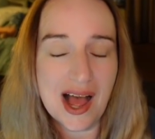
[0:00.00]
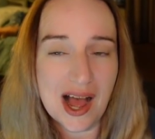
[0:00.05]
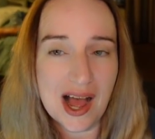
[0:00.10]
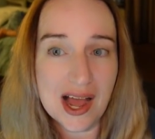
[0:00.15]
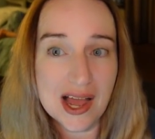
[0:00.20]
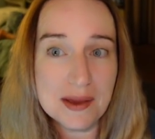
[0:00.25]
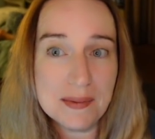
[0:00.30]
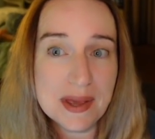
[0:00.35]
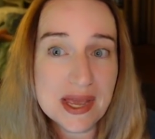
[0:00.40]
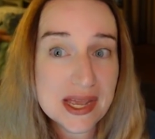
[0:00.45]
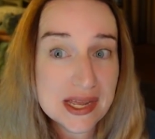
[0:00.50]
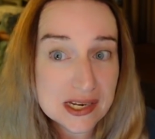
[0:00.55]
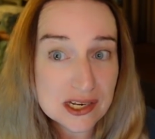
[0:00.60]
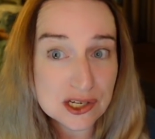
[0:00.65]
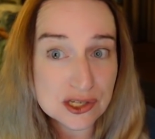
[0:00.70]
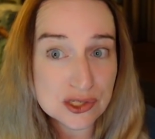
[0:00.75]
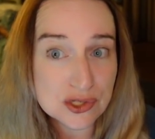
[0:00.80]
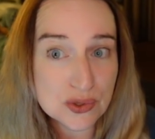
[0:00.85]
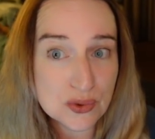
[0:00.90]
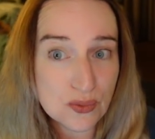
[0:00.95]
I paid
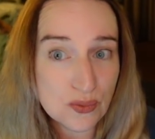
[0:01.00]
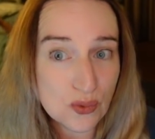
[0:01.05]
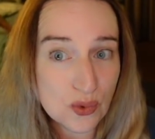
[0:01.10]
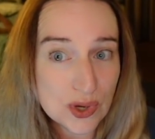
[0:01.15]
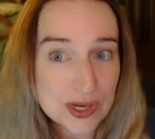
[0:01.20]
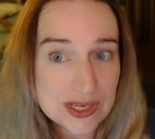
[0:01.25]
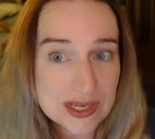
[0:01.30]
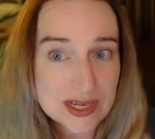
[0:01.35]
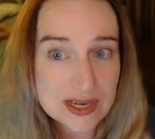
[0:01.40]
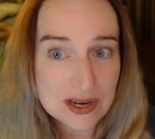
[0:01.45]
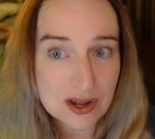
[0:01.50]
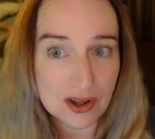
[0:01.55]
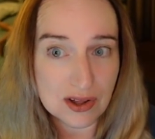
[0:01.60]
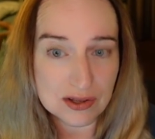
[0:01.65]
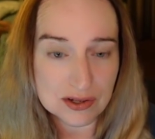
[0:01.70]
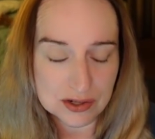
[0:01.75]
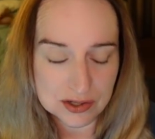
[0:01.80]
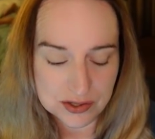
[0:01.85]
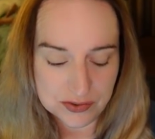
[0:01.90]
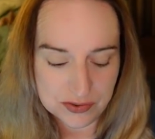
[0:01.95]
twenty
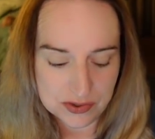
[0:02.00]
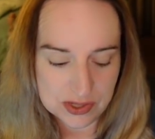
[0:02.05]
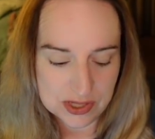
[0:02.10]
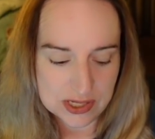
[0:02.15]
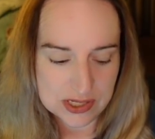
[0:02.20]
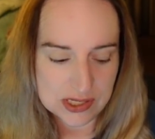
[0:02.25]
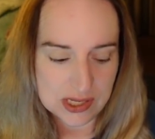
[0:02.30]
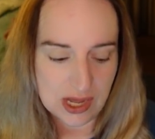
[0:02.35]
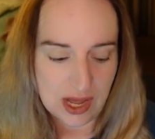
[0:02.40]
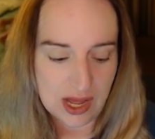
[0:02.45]
dollars for this.